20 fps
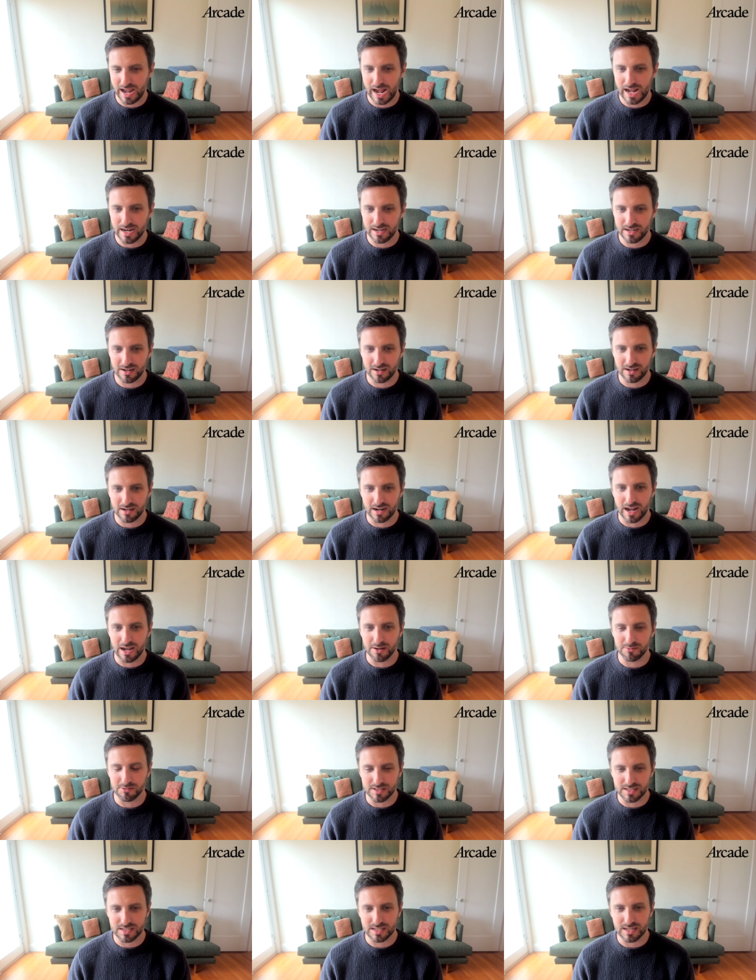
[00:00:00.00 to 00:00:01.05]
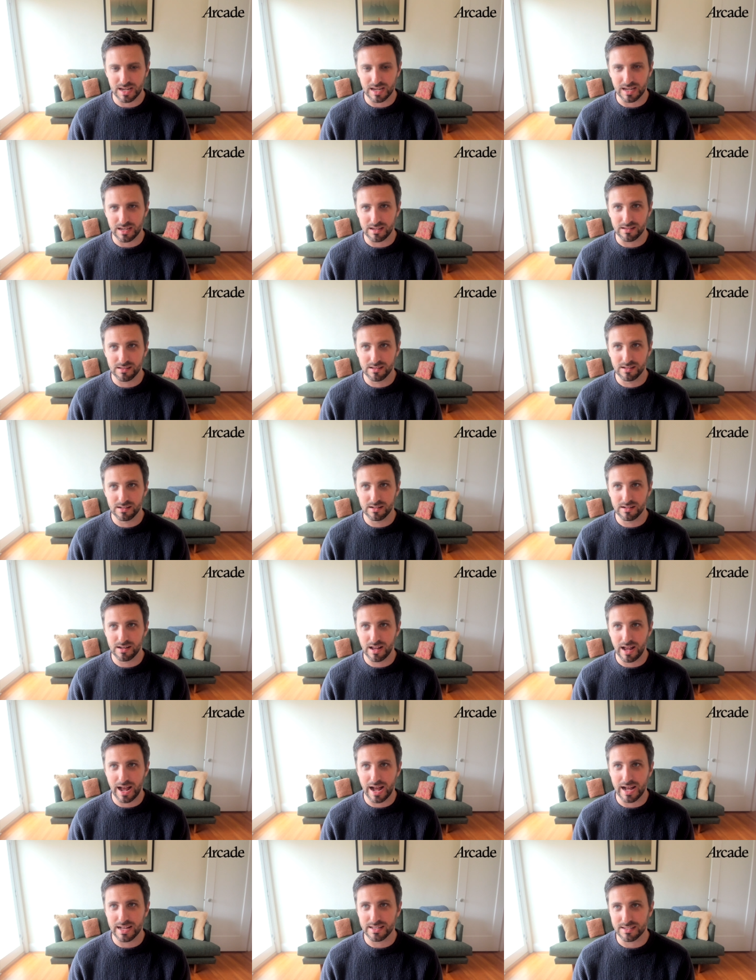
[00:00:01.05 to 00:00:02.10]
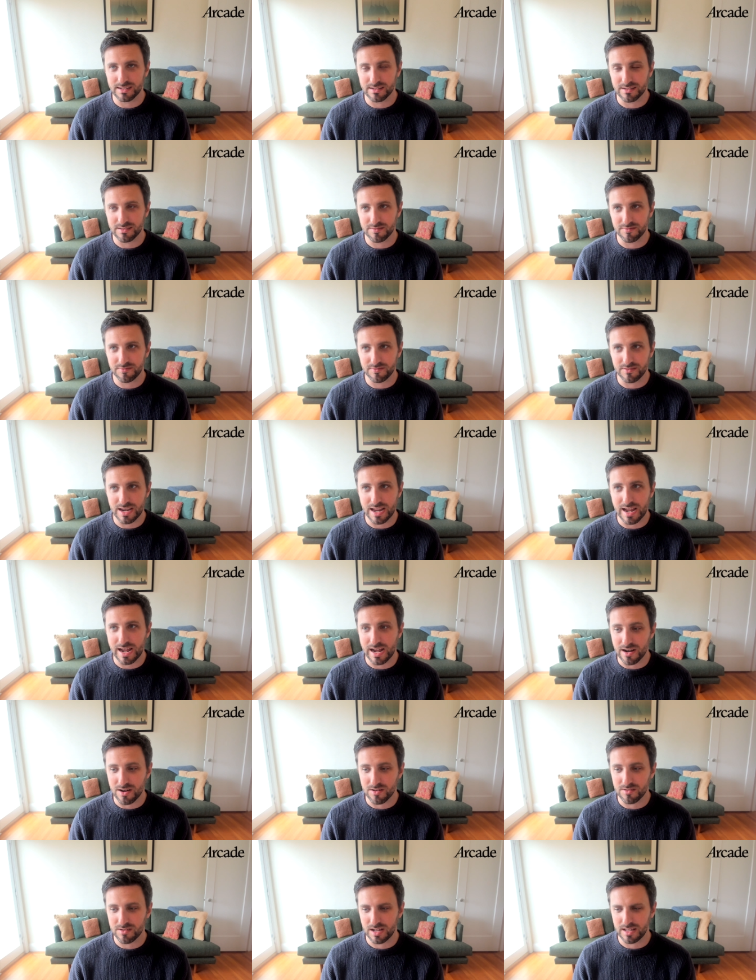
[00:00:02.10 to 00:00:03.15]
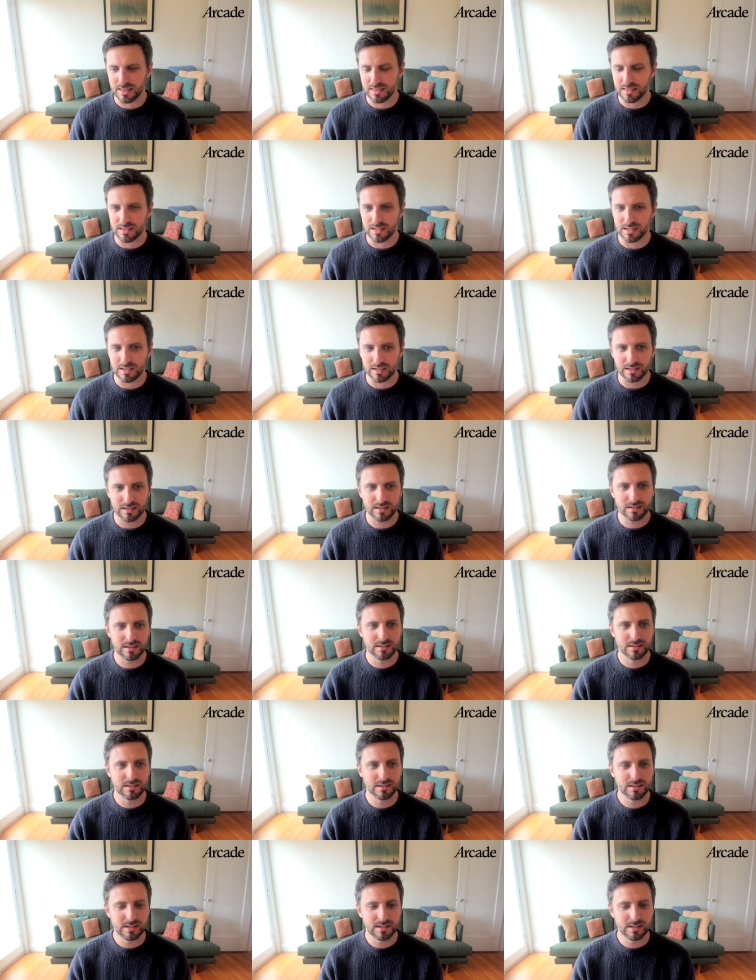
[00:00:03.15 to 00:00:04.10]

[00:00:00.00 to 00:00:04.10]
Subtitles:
add here. I would say, as of now, I think,